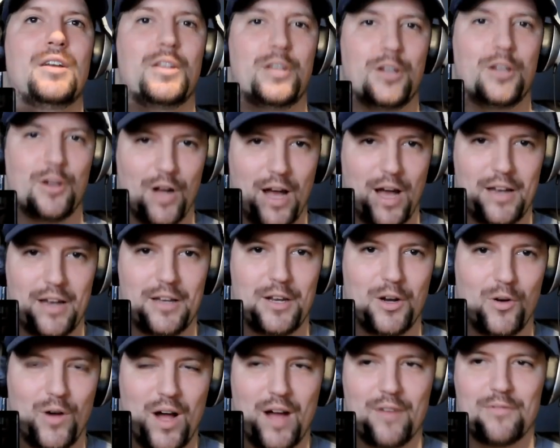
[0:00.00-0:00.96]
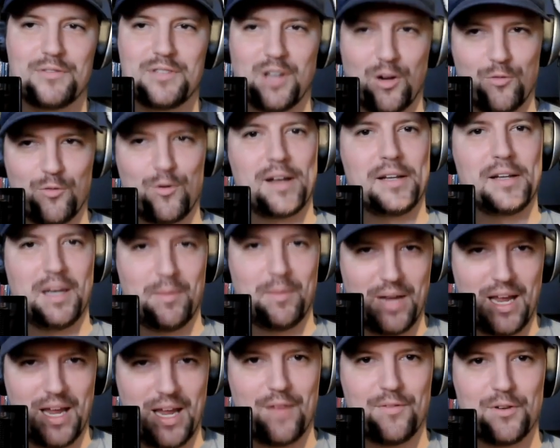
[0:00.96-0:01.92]
you're not you don't have self-regulating
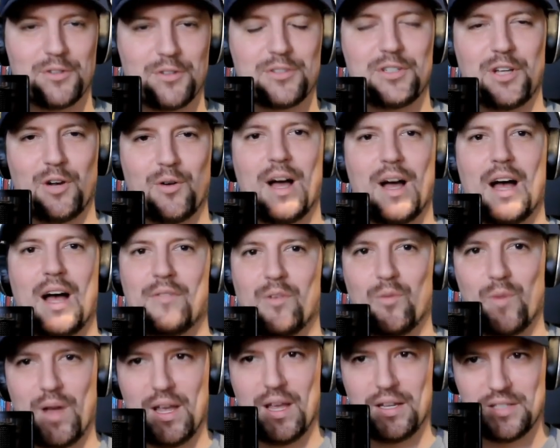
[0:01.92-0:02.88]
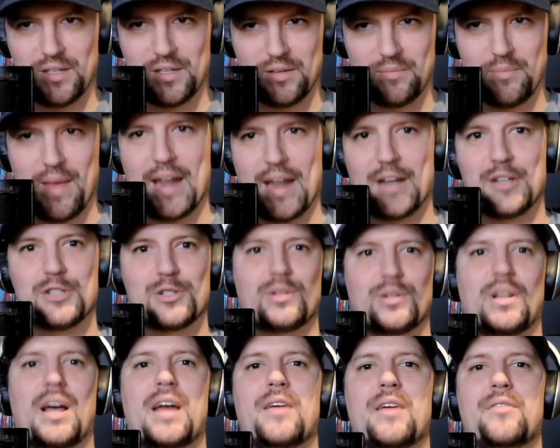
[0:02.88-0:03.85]
behaviors you don't have a way to manage your
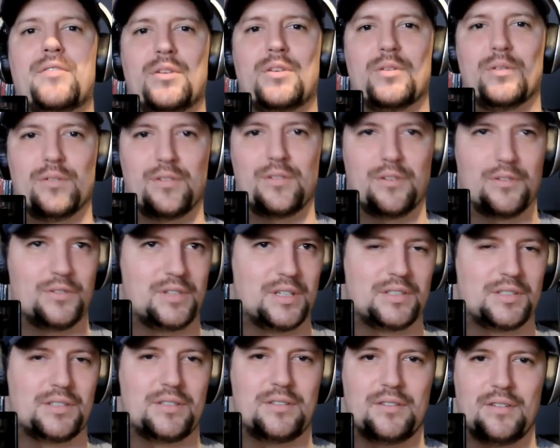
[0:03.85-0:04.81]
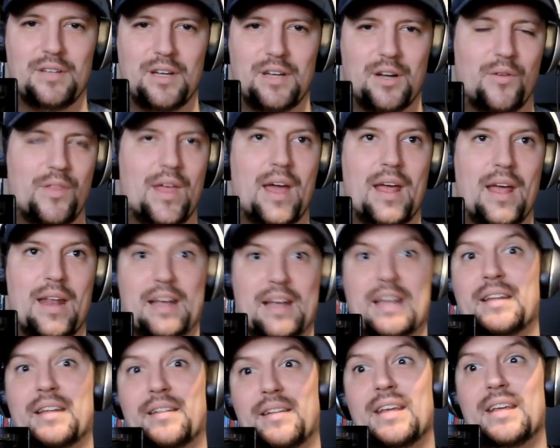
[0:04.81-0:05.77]
life you you're just you know and that and it
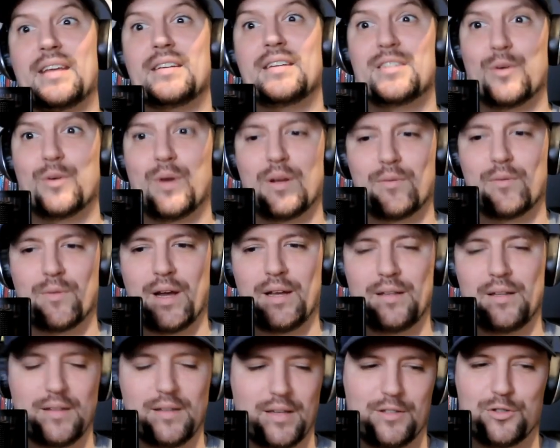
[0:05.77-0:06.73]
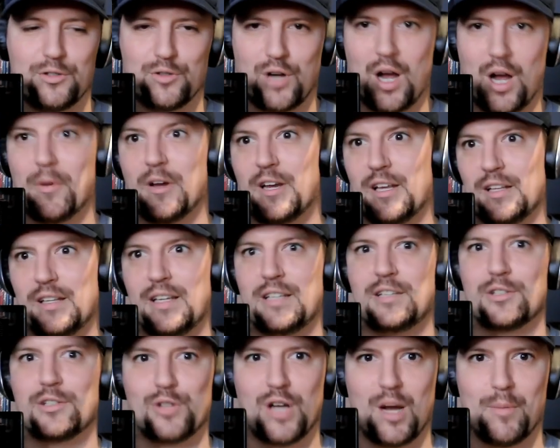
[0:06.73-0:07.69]
can lead to it right like drama can lead
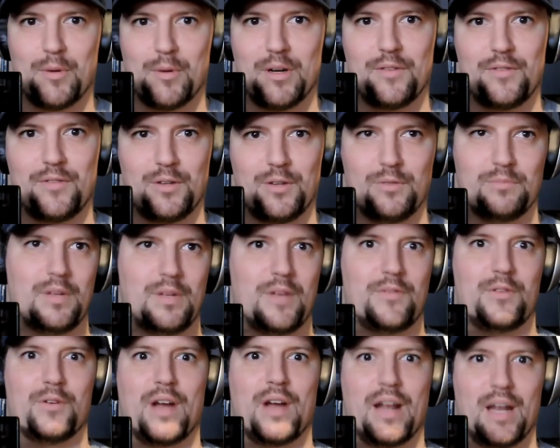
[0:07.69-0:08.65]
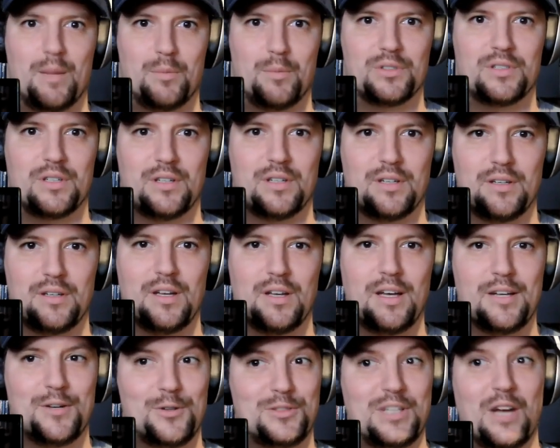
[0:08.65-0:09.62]
to trauma if you if you're not able to
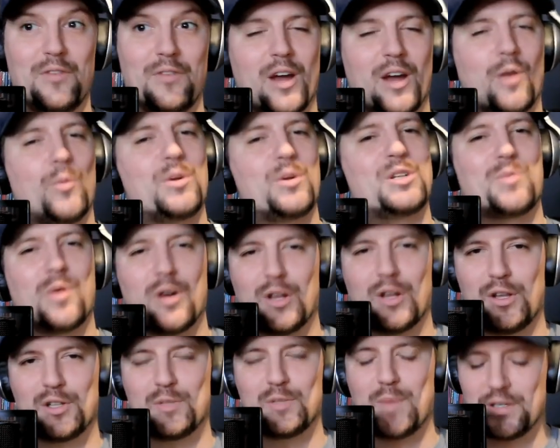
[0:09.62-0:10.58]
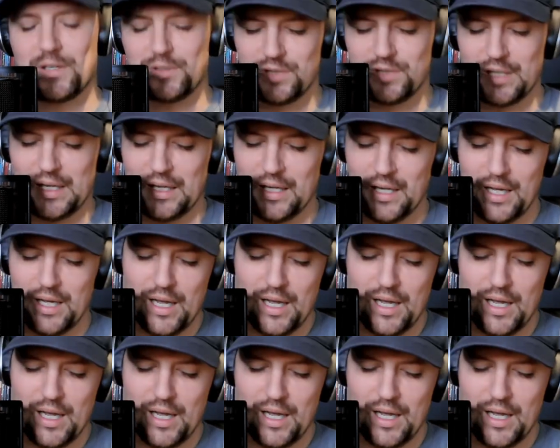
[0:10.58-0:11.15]
do self-care which is part of your specialty